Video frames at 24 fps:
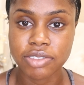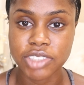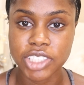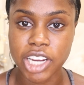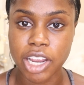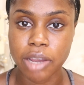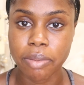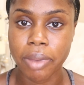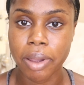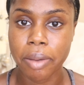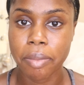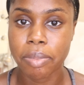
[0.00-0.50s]
Check
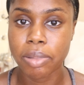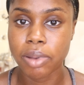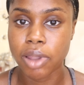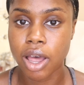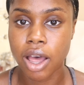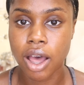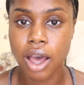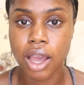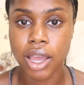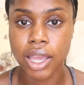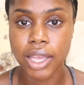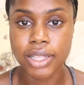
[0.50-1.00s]
out my
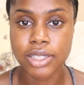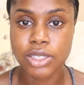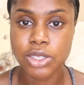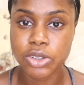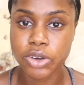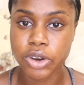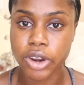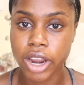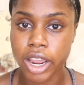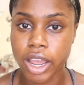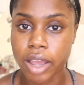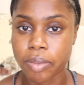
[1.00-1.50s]
blog,
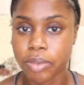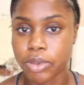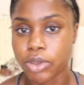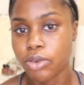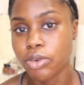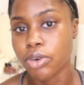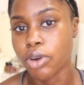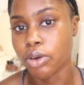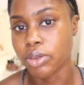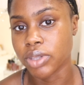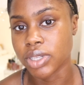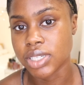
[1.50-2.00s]
Instagram, you
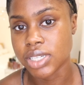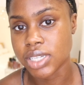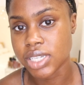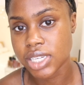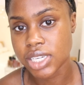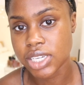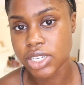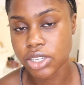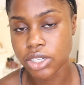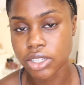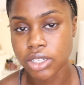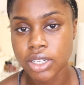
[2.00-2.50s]
know the
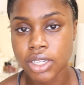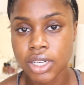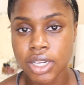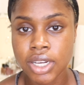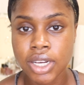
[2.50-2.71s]
deal.